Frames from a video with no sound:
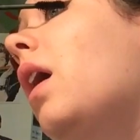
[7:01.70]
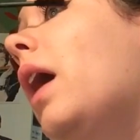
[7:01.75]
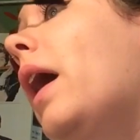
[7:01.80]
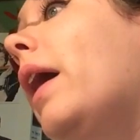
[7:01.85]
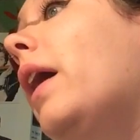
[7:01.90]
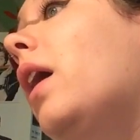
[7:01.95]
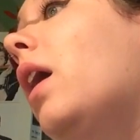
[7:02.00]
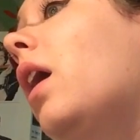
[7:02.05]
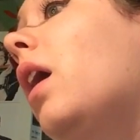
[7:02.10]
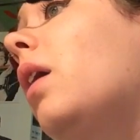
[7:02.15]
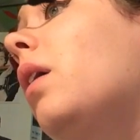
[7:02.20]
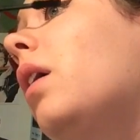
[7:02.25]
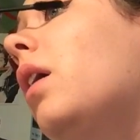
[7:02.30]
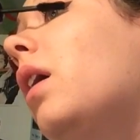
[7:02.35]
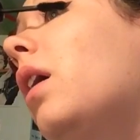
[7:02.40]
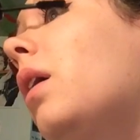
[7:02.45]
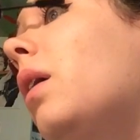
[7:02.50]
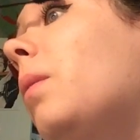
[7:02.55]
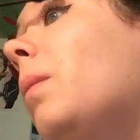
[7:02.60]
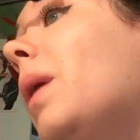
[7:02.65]
I got
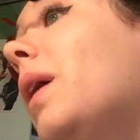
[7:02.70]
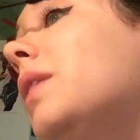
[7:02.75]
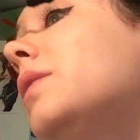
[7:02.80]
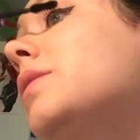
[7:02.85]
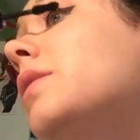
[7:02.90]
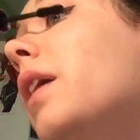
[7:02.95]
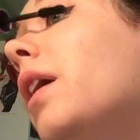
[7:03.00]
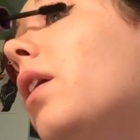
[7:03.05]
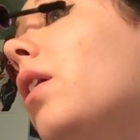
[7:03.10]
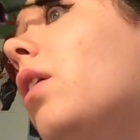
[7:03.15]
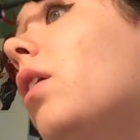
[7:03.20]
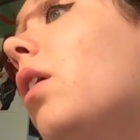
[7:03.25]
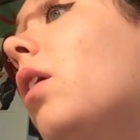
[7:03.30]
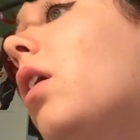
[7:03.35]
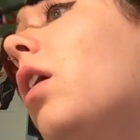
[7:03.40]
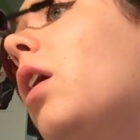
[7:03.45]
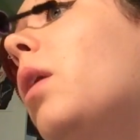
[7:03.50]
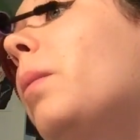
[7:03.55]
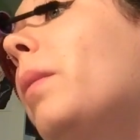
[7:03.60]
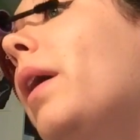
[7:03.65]
mascara
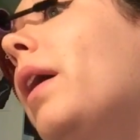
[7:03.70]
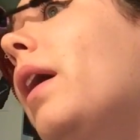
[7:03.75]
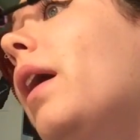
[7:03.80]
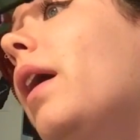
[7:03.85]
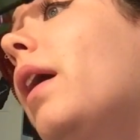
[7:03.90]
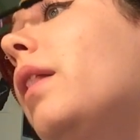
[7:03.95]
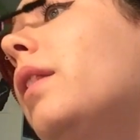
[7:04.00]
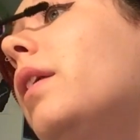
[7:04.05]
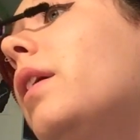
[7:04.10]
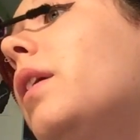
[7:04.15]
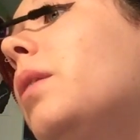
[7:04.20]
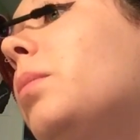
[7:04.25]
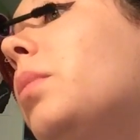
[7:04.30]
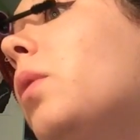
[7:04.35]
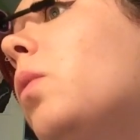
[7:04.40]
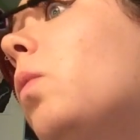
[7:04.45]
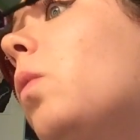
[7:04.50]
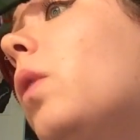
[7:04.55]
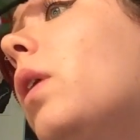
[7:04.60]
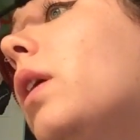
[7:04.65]
on my eyelid,
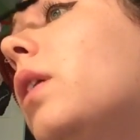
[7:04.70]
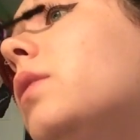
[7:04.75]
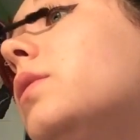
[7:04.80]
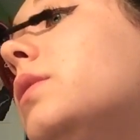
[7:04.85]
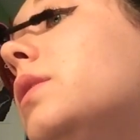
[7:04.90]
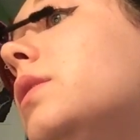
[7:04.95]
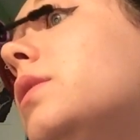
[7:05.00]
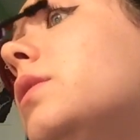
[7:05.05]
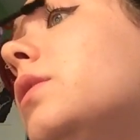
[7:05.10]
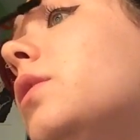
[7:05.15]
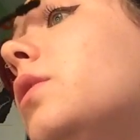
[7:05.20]
but what else is